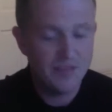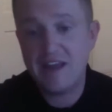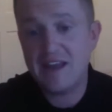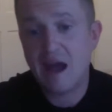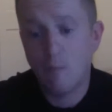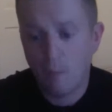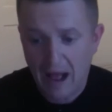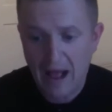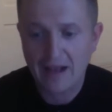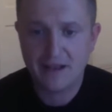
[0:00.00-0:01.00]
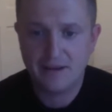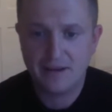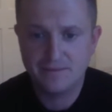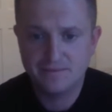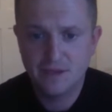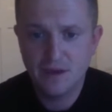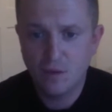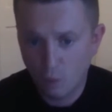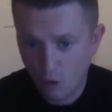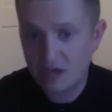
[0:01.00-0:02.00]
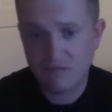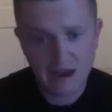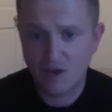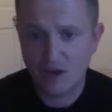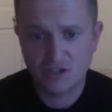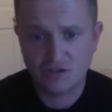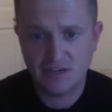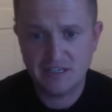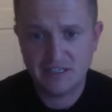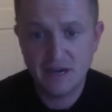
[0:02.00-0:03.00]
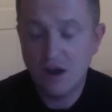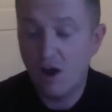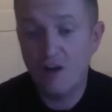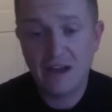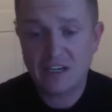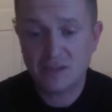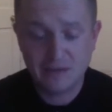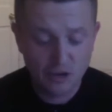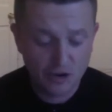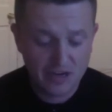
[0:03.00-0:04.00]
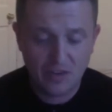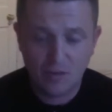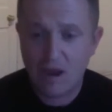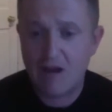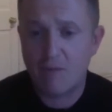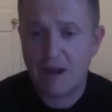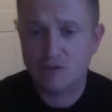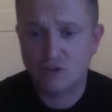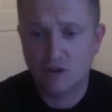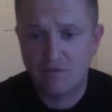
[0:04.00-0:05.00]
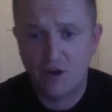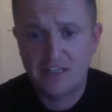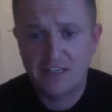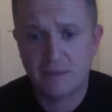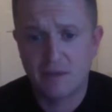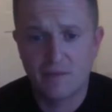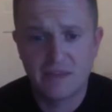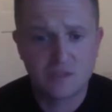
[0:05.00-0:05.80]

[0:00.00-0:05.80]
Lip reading: They're now back, walking around our streets. I've actually been looking at the whereabouts, trying to find some of them